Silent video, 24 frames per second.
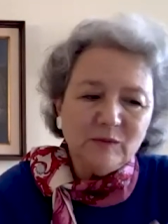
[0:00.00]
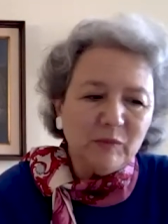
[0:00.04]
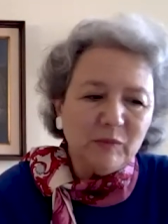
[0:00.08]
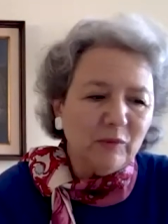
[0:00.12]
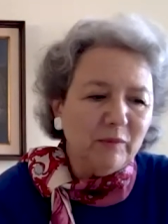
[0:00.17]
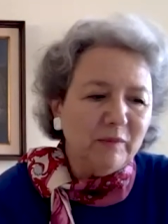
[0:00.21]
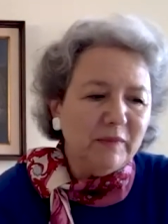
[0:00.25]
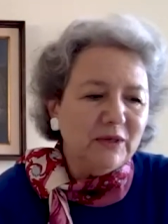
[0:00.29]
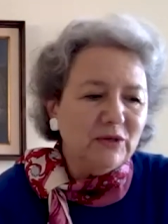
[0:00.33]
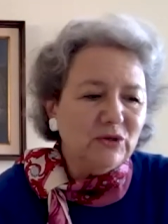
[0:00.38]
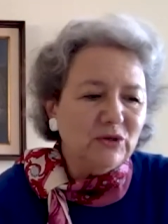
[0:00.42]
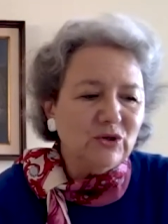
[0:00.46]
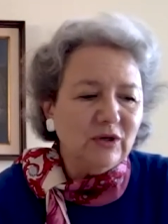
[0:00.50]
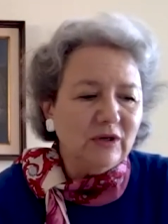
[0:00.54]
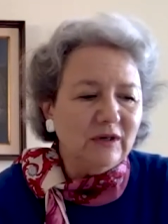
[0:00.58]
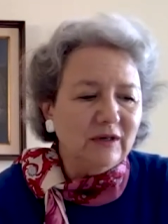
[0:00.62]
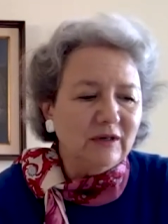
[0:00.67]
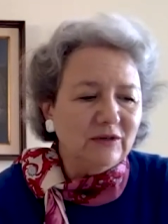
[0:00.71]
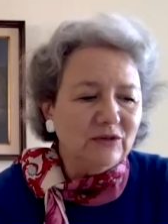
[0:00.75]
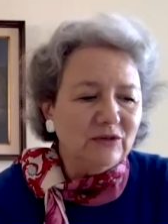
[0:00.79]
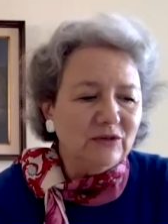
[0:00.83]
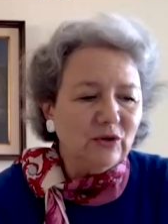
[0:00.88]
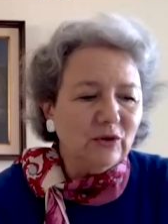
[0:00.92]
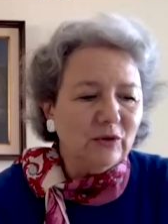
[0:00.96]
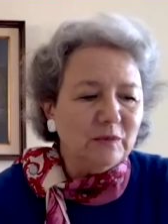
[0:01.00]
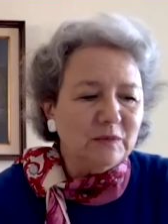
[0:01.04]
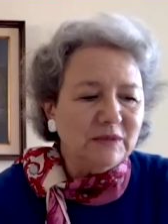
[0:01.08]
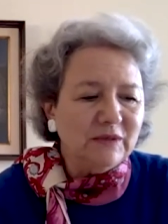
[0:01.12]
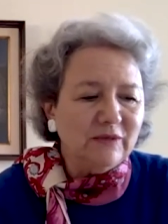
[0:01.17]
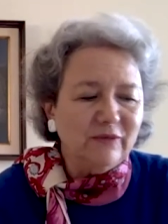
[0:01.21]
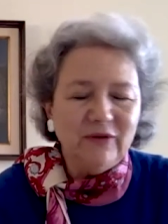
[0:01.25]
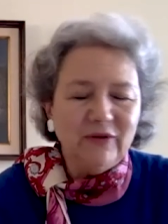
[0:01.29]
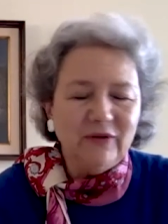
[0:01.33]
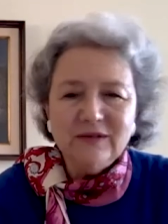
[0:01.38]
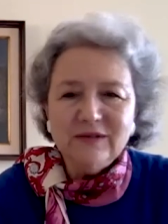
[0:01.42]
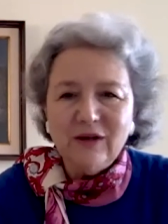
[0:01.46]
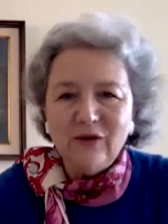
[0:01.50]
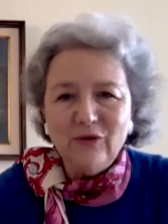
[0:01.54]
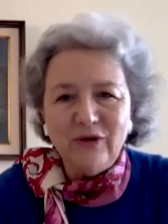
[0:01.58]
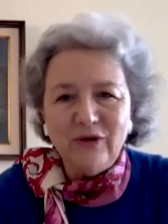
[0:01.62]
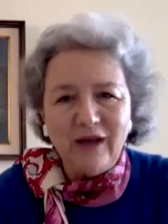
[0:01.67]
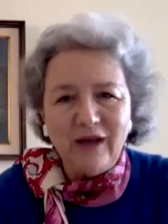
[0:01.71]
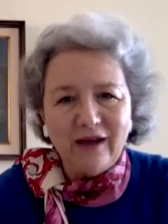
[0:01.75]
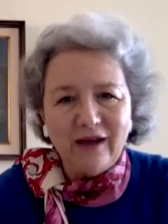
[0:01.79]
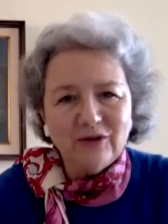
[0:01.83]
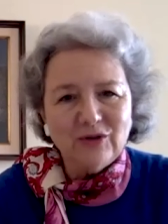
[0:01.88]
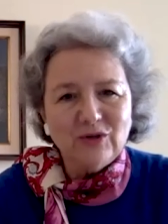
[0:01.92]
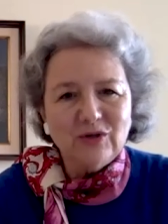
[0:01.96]
permission in terms of his own
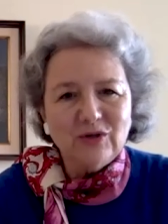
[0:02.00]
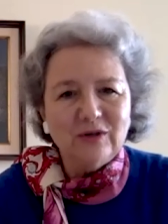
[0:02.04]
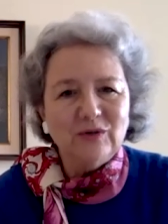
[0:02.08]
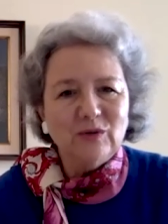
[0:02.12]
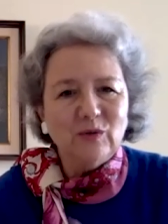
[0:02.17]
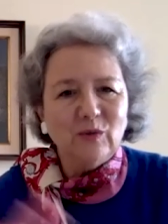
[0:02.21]
actions,